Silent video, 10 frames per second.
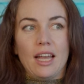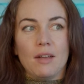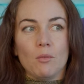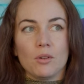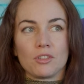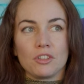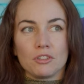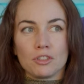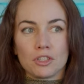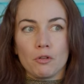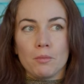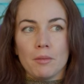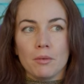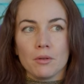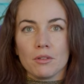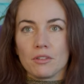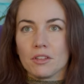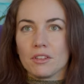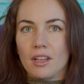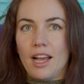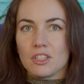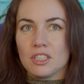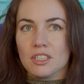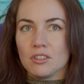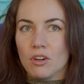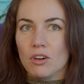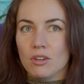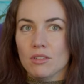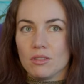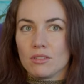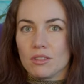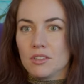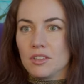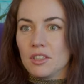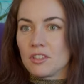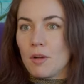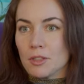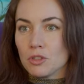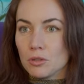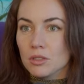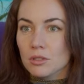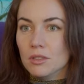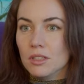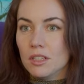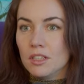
and ones that you can show people that actually these are these things coming true,